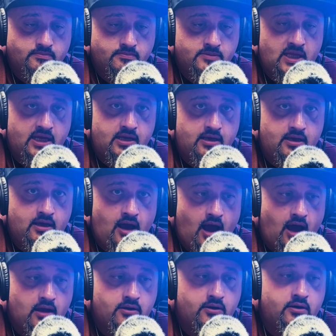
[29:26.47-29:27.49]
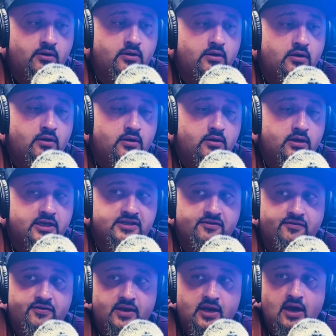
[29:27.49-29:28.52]
The e-collar is a
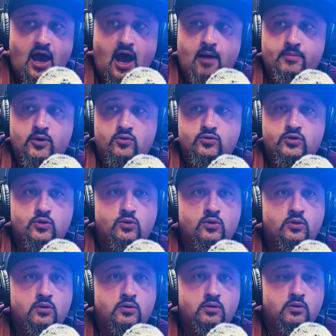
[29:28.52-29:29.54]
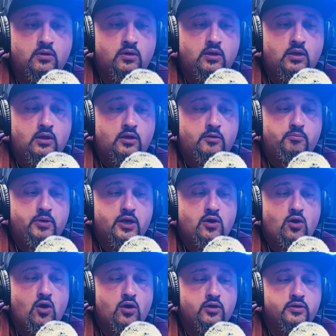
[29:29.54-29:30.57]
phenomenal tool
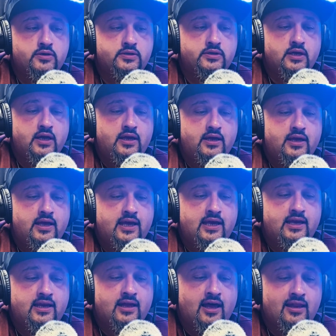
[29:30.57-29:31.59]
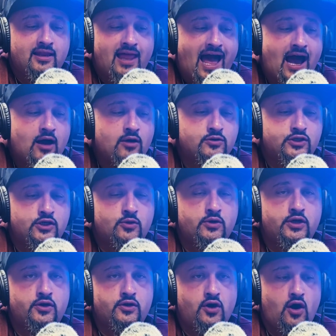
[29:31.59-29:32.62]
because it allows you and
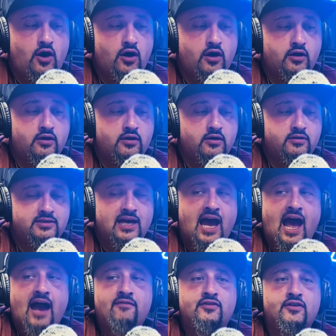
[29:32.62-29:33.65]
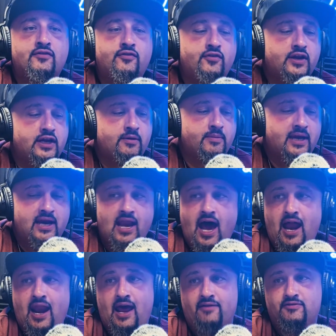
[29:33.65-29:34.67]
your dog to have the freedom and
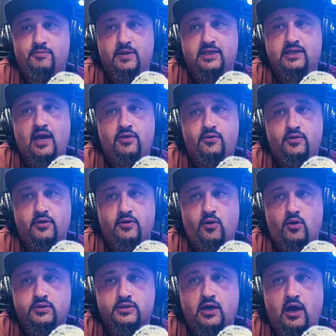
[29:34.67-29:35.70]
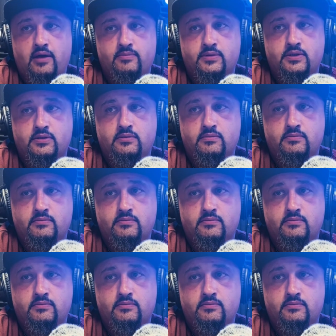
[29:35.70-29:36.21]
not have to be tethered at all times.